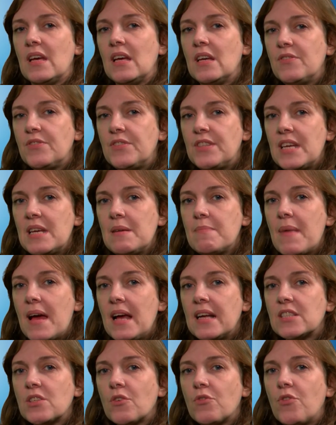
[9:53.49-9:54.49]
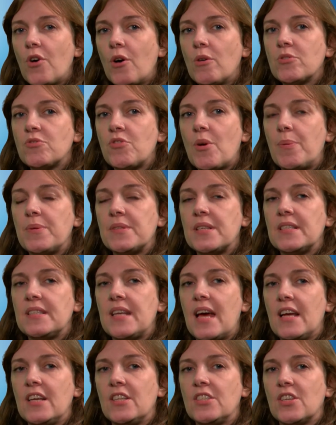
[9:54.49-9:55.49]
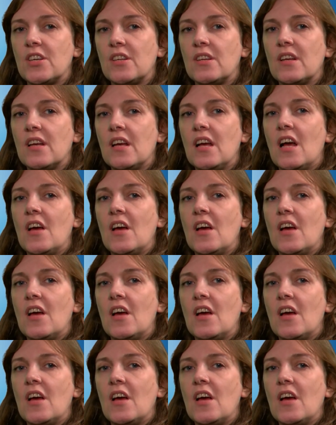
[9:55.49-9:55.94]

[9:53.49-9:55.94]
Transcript: If D makes a false representation,